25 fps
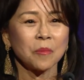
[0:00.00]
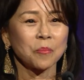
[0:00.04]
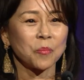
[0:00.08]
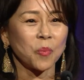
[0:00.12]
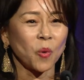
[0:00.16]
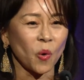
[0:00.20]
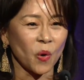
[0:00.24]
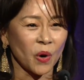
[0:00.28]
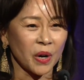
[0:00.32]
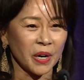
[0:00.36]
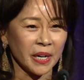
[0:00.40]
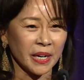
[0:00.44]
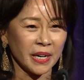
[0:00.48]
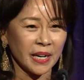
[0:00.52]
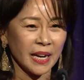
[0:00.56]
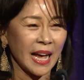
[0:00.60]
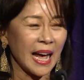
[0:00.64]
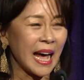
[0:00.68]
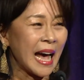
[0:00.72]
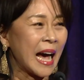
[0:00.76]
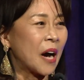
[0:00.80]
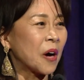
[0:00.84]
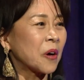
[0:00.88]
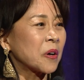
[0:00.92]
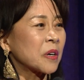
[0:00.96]
born
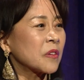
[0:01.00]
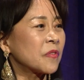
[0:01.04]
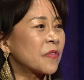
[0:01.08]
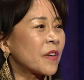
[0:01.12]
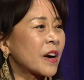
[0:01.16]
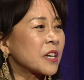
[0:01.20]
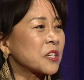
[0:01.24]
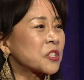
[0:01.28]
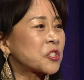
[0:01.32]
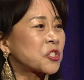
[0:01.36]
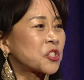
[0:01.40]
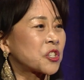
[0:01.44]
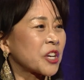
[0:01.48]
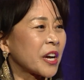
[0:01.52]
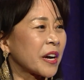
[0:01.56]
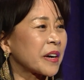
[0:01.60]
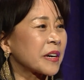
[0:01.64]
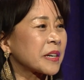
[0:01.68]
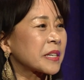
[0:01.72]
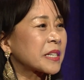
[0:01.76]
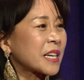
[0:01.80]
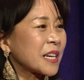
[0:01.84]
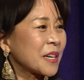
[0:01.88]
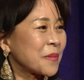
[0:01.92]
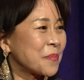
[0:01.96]
out of our
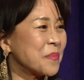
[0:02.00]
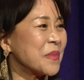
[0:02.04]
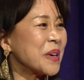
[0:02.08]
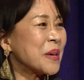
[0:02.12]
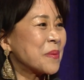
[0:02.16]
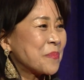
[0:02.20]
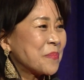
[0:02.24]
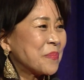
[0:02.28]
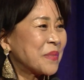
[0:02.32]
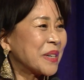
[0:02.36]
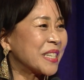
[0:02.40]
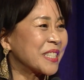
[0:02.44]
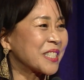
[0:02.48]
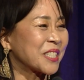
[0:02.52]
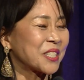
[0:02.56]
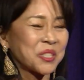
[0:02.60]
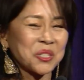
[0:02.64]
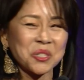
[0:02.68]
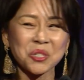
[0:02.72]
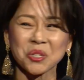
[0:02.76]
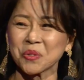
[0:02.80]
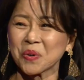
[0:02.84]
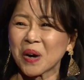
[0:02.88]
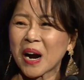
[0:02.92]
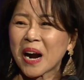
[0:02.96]
shared commitment
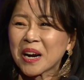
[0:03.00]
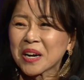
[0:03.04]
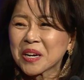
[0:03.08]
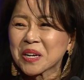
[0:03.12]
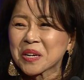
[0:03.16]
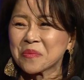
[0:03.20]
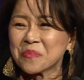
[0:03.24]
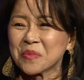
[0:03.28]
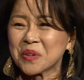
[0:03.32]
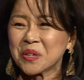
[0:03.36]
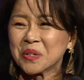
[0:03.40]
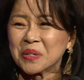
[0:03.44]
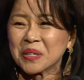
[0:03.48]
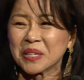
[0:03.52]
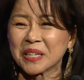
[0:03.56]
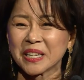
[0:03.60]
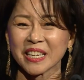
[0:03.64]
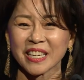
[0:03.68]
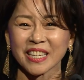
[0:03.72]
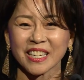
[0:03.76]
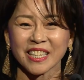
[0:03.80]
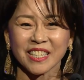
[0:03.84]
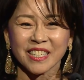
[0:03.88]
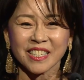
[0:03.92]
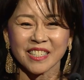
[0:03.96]
to our
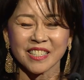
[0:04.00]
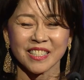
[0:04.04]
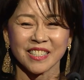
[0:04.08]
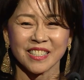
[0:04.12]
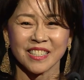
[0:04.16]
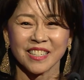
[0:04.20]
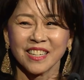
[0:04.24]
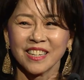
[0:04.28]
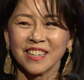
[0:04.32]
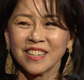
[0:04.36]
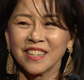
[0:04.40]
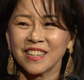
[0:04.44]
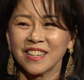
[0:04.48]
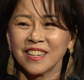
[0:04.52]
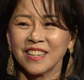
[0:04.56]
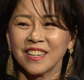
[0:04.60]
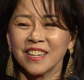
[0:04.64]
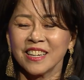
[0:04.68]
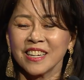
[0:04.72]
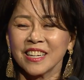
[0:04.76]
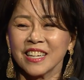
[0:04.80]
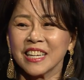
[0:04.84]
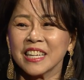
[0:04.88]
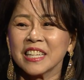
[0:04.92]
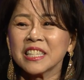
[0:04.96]
community.
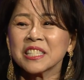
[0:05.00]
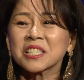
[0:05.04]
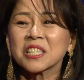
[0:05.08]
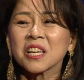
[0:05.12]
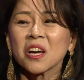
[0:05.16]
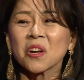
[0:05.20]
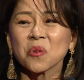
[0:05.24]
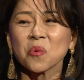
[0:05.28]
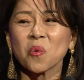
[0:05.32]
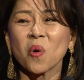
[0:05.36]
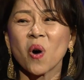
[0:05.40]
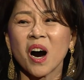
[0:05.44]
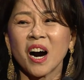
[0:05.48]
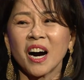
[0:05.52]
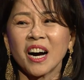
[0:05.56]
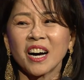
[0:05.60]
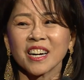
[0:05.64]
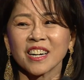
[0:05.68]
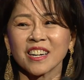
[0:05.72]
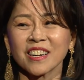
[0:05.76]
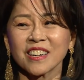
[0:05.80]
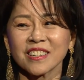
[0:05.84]
In San Huang,